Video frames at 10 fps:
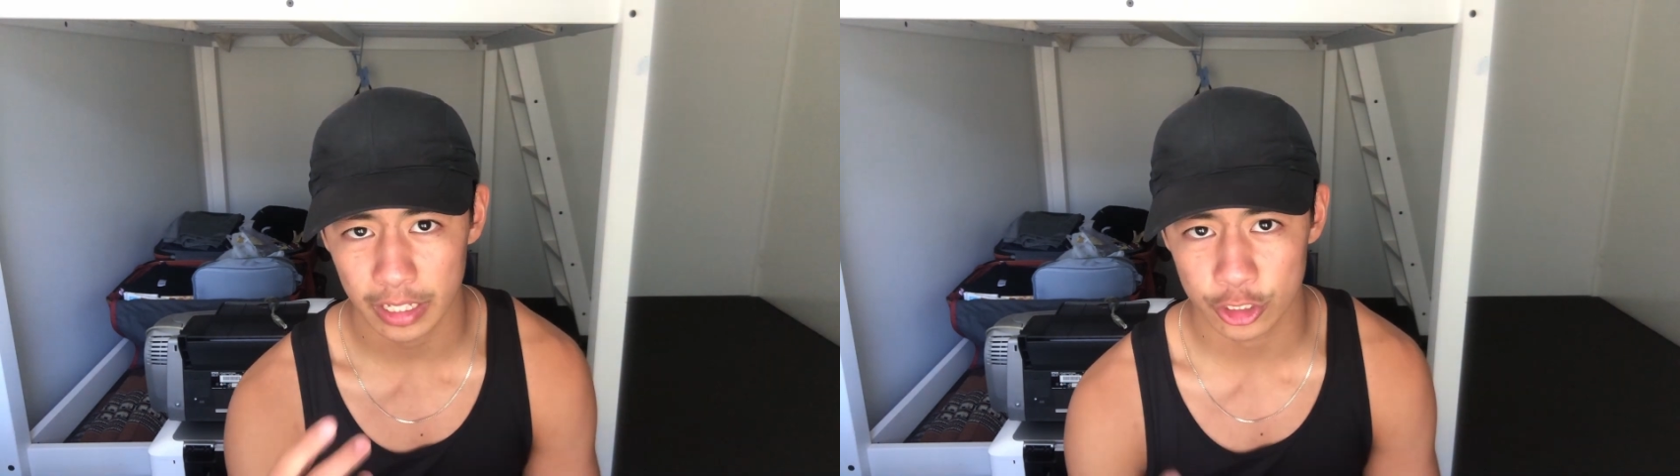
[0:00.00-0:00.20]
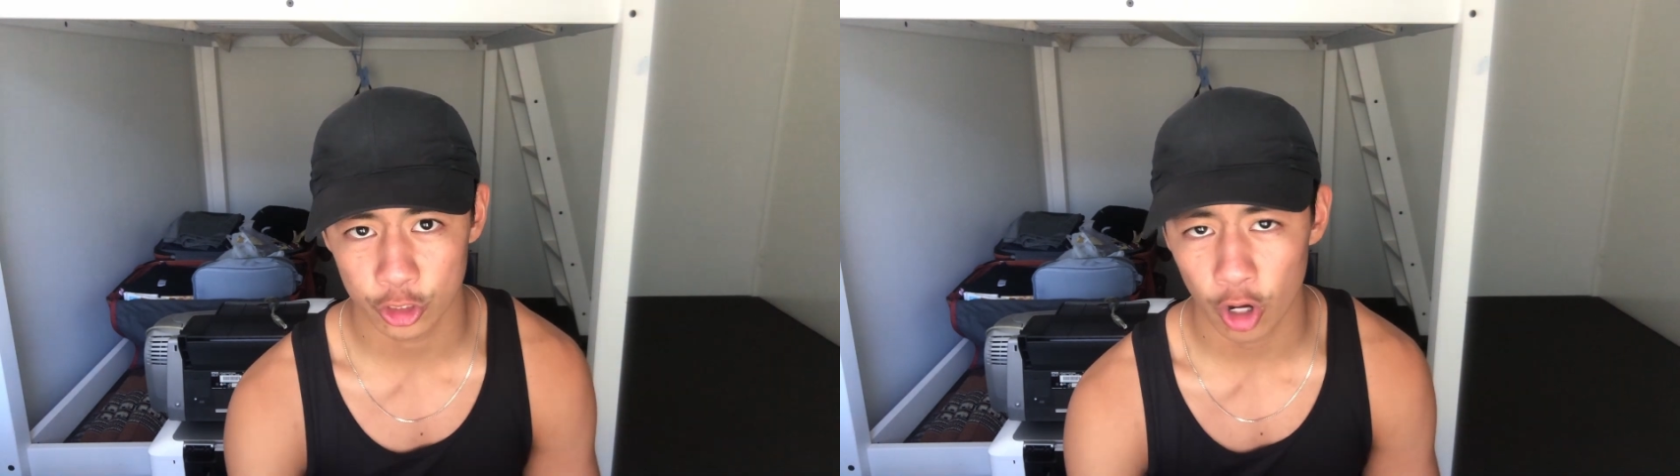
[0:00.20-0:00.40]

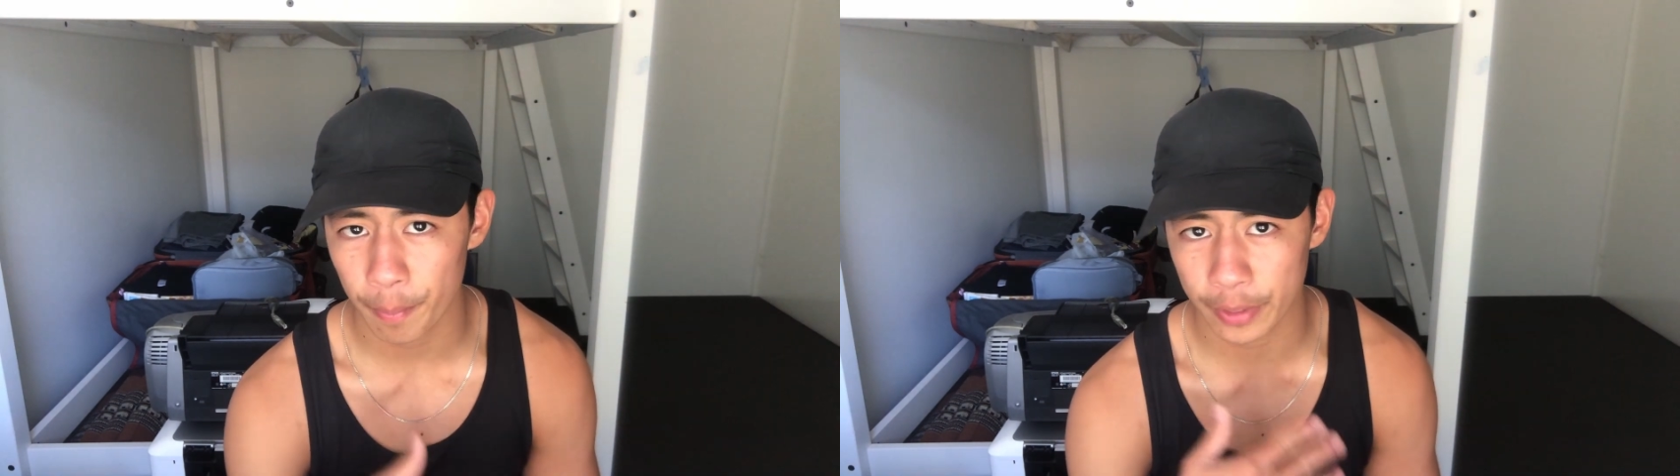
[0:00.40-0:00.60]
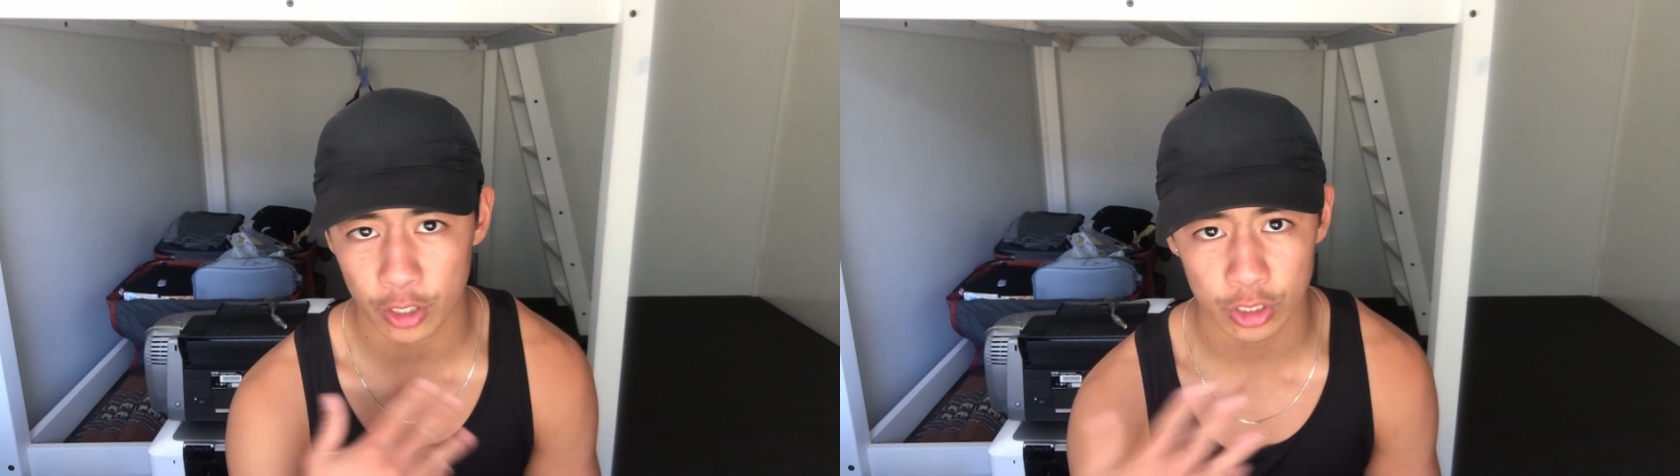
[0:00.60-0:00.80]
It's
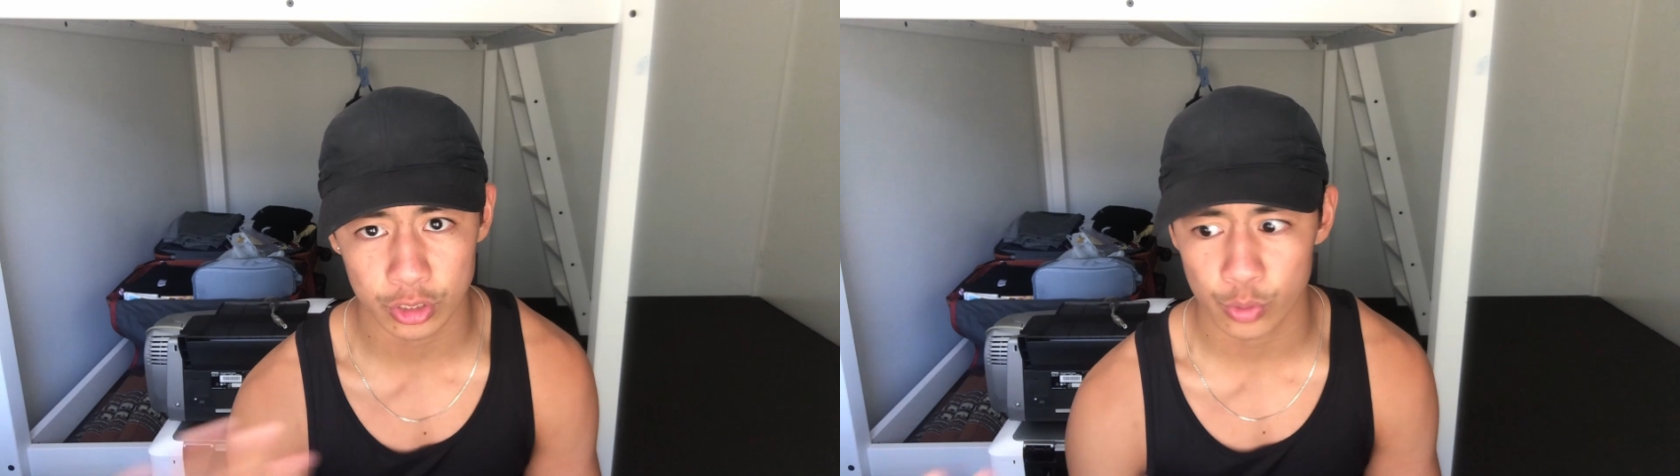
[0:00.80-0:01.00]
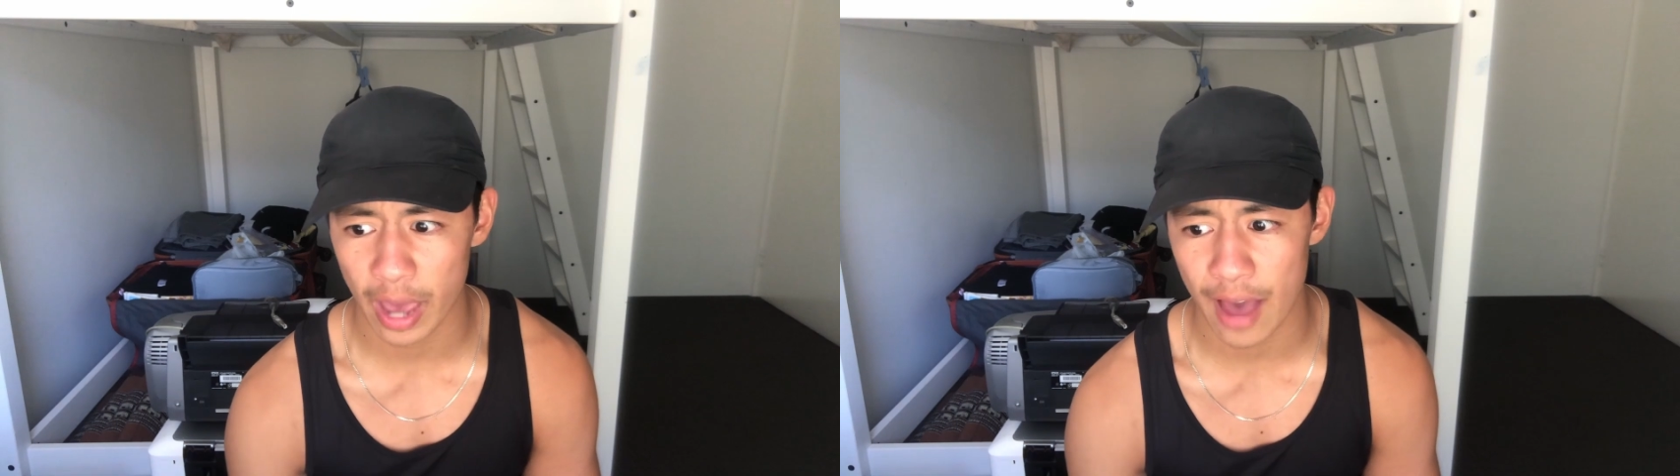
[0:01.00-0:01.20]
not because
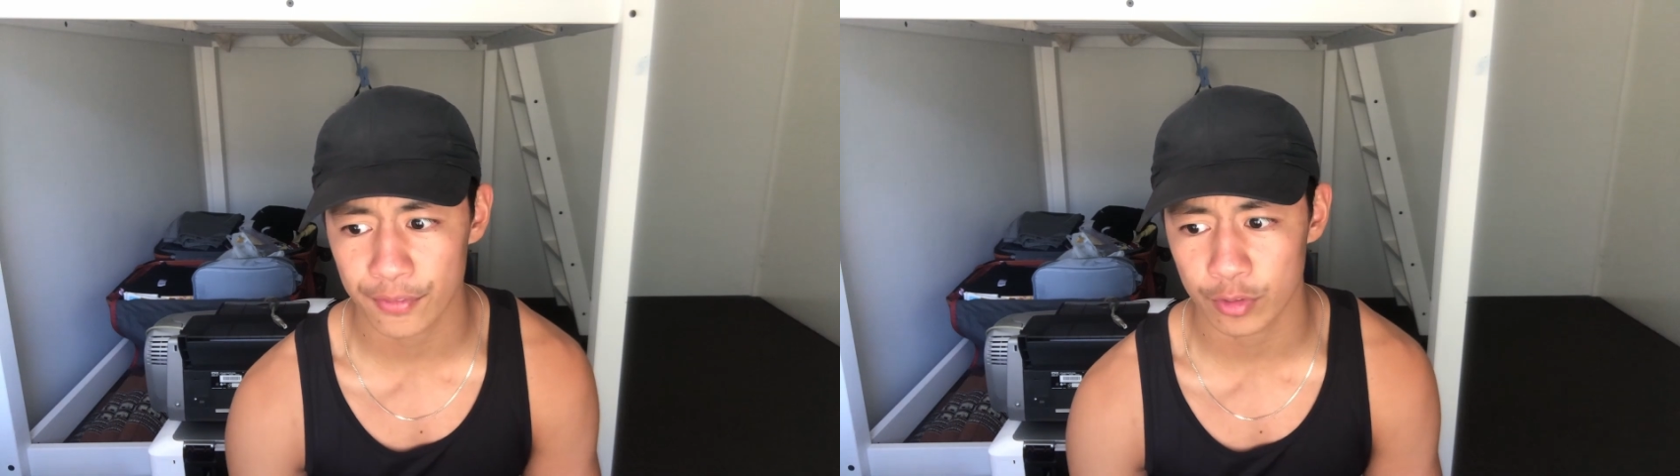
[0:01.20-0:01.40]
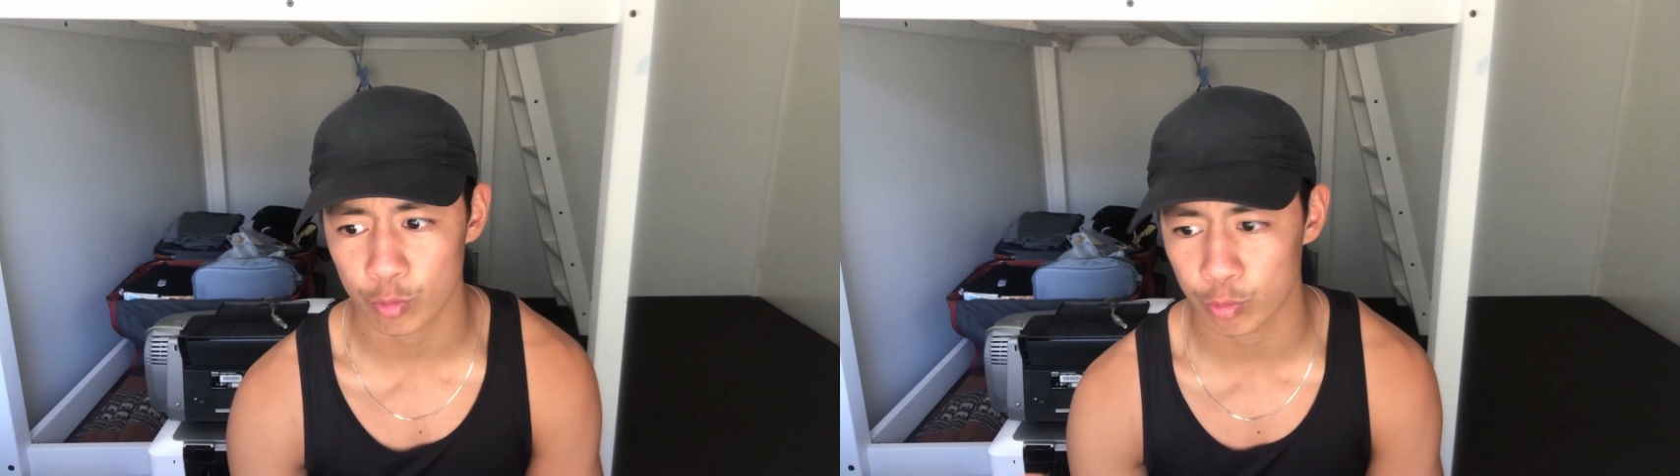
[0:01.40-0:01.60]
you
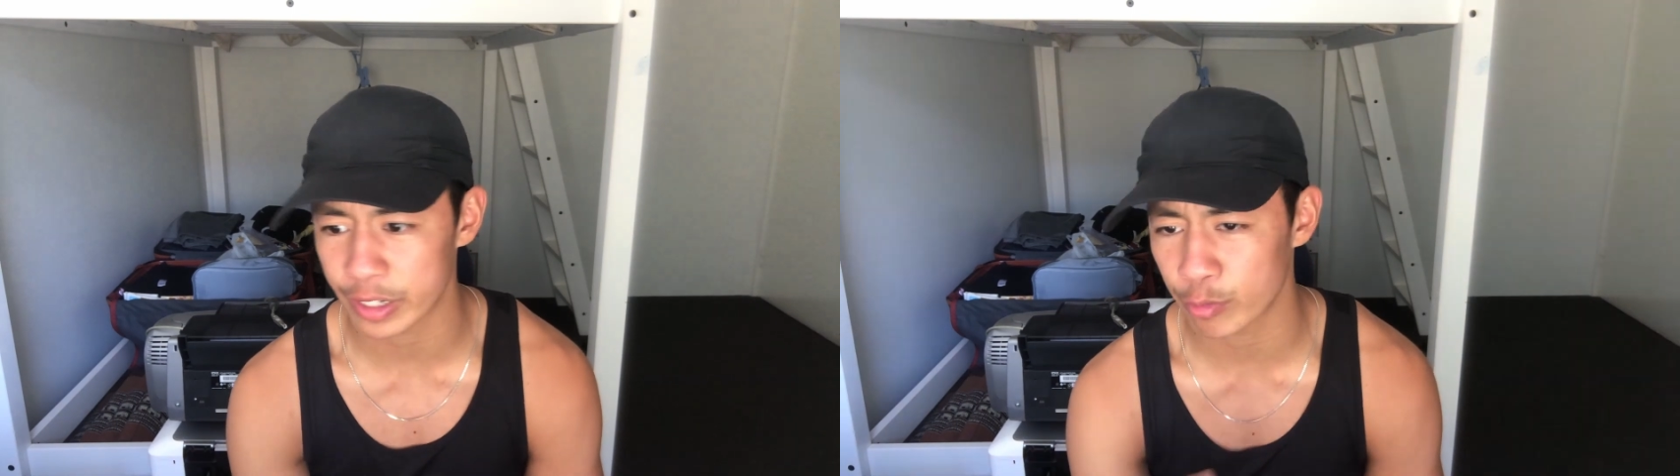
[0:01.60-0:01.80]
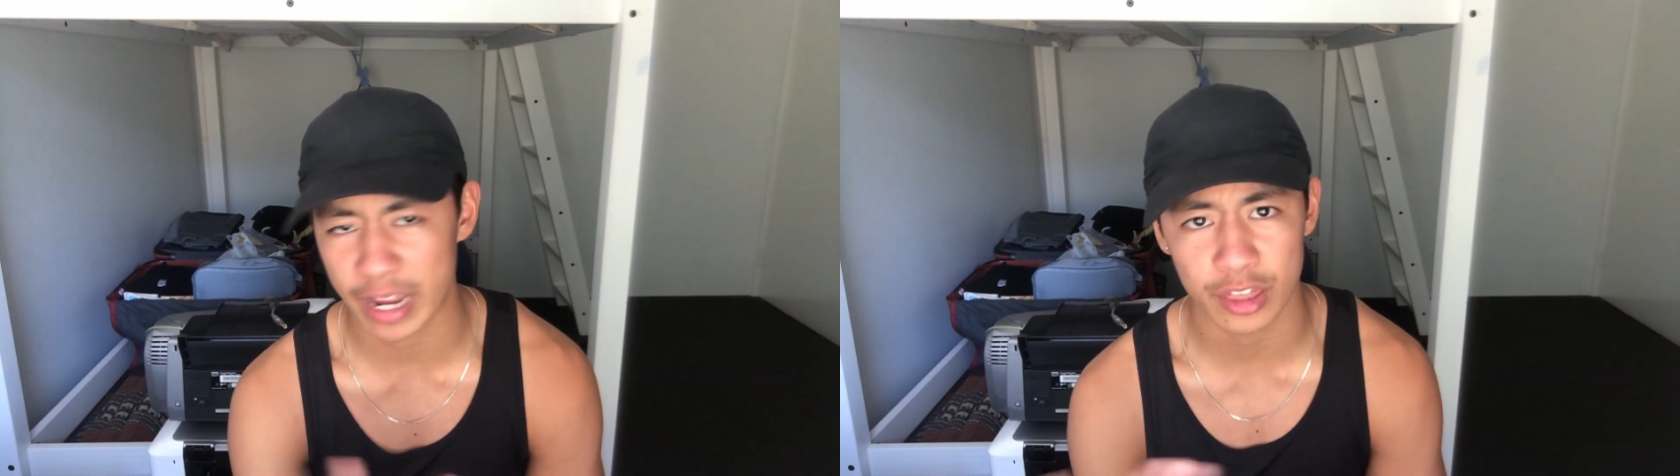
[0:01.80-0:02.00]
haven't
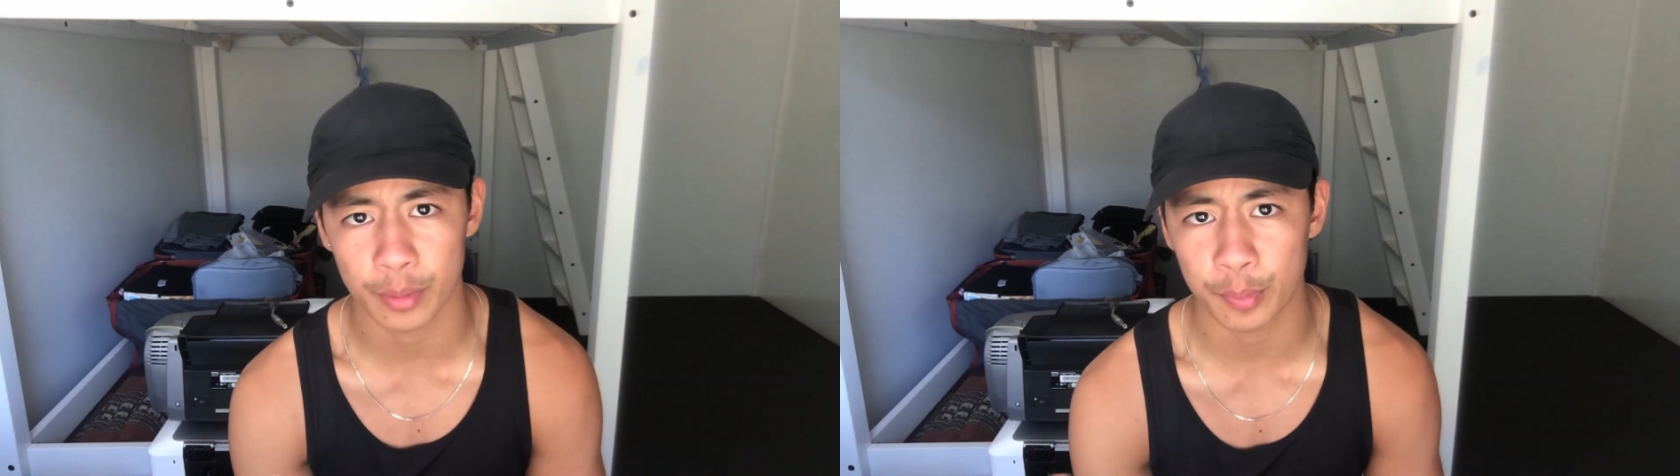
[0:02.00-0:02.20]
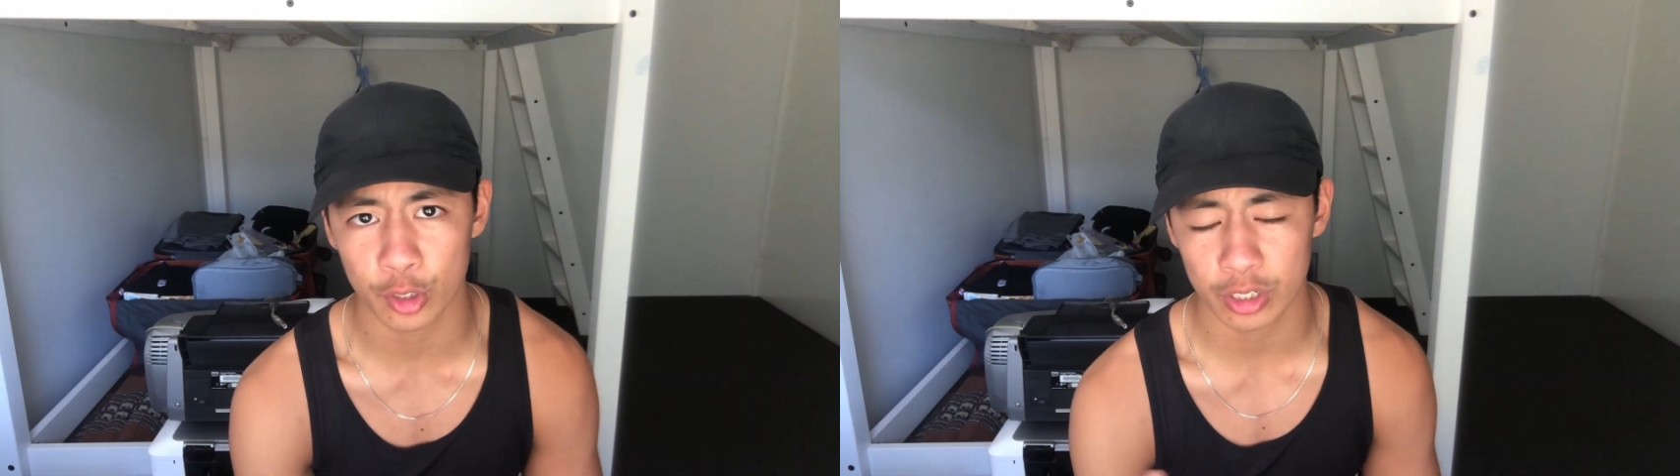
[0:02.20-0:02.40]
reread the
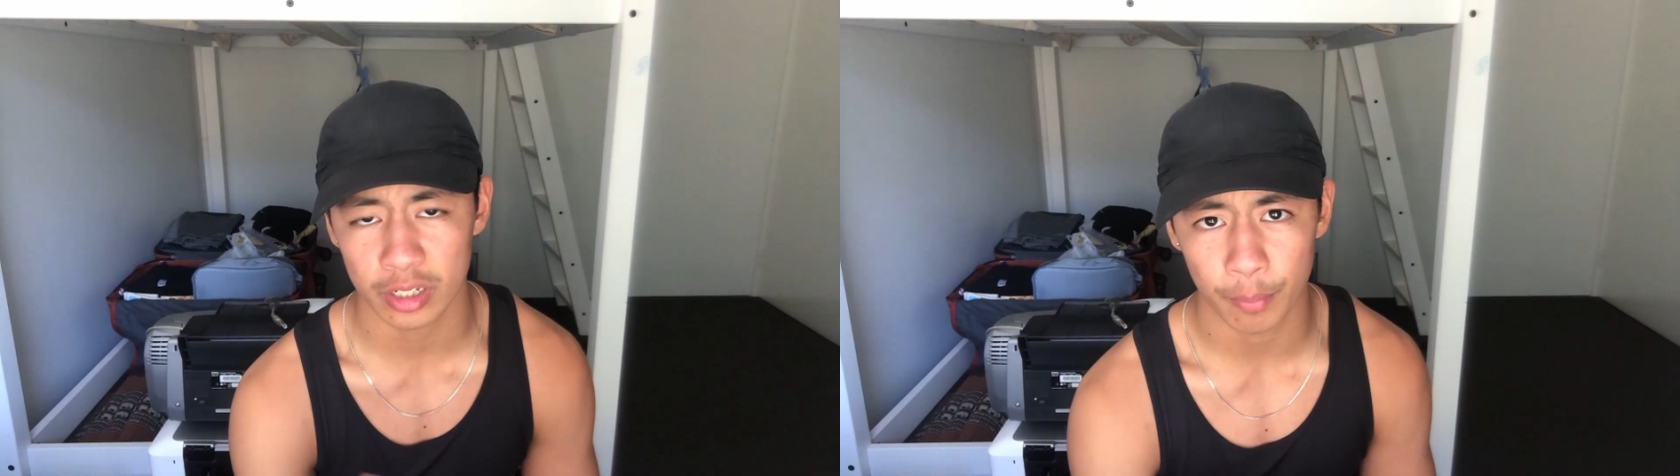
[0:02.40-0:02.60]
book